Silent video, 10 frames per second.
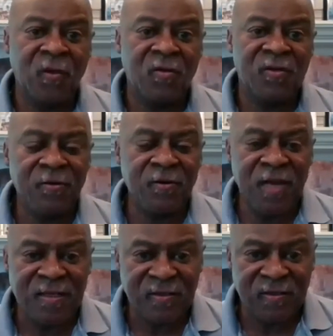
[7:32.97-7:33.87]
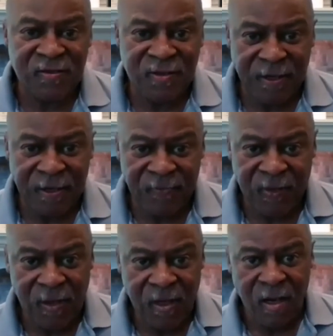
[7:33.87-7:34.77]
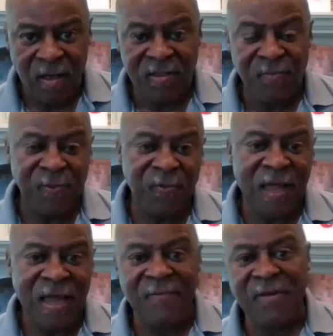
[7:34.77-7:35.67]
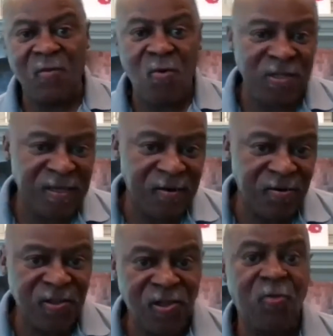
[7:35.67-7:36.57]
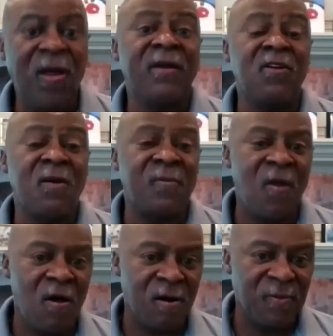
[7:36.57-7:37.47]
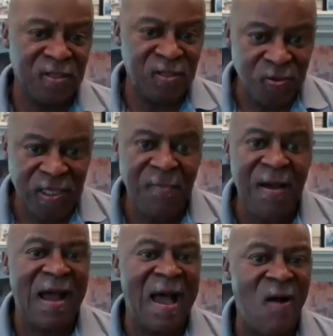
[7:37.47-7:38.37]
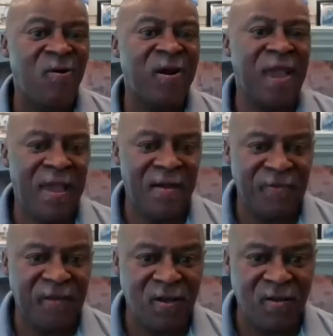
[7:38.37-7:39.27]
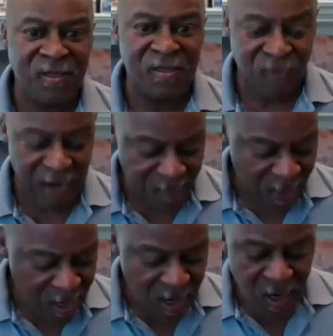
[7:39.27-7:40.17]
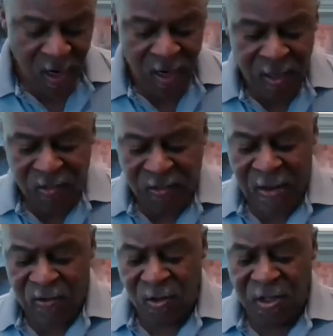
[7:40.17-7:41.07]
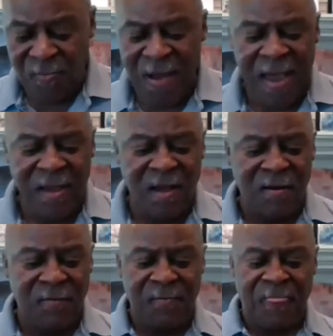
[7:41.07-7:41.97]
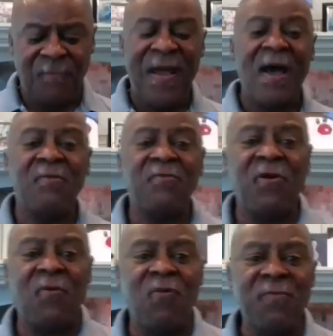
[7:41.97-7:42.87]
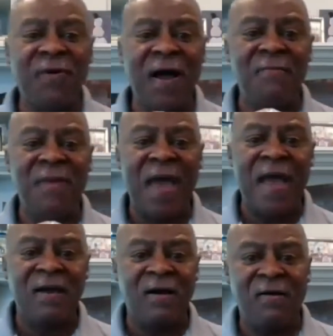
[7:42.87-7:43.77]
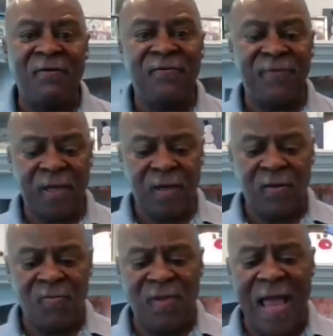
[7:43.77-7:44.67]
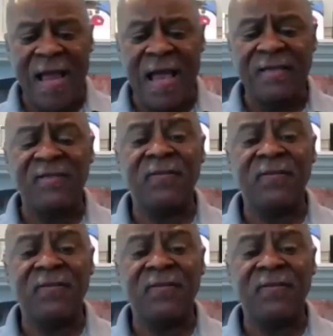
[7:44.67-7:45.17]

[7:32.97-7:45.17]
tenderness is there. Some people like them a little more tender, so you allow them to cook them longer. But it's usually about 1.5 hours to cook these, right? So now you can buy a 1 pound bag of black eyes